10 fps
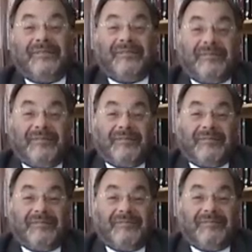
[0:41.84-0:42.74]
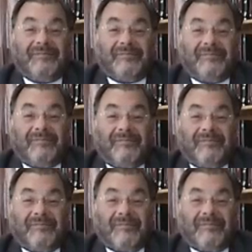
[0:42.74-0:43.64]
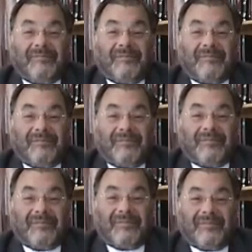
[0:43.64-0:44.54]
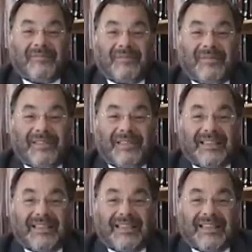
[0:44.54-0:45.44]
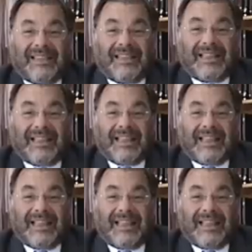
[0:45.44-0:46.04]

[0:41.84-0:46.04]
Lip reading: (silence)